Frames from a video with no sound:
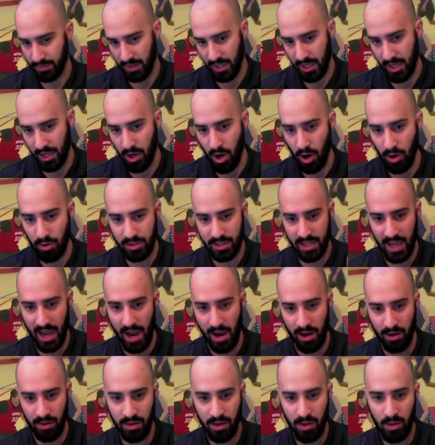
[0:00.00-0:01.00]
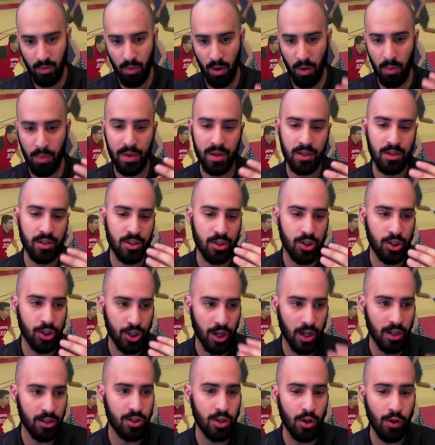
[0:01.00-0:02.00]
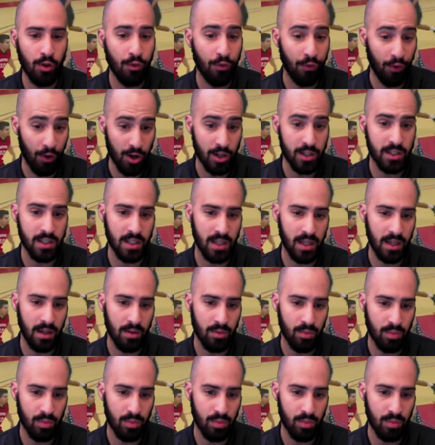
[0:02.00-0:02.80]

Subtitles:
he goes down. What we should do firstly,